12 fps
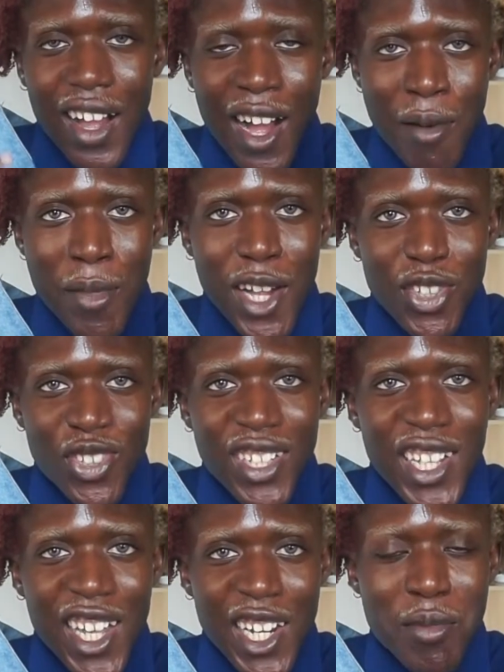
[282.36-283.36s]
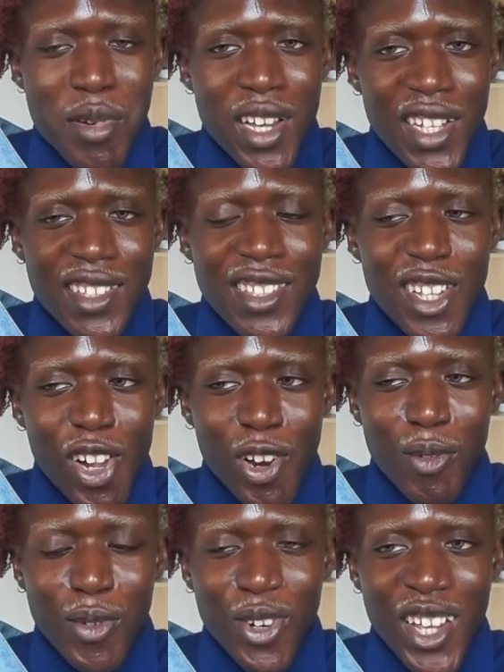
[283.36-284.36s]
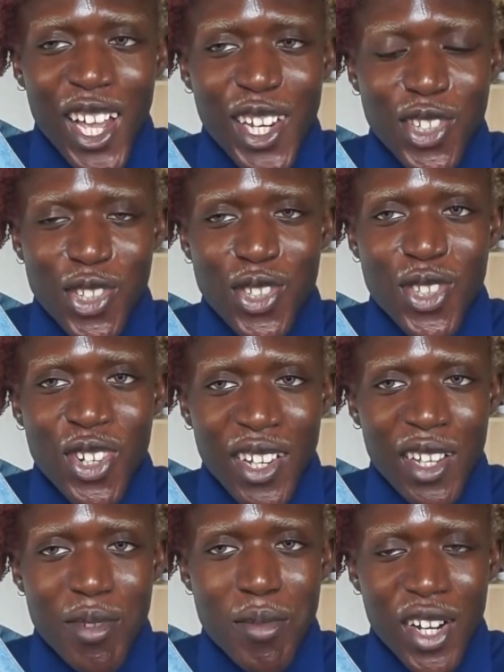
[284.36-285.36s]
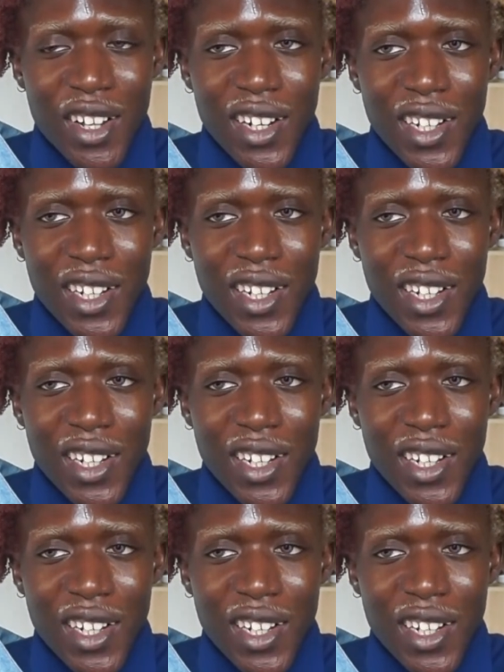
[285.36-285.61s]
I'm actually getting pissed all over again just talking about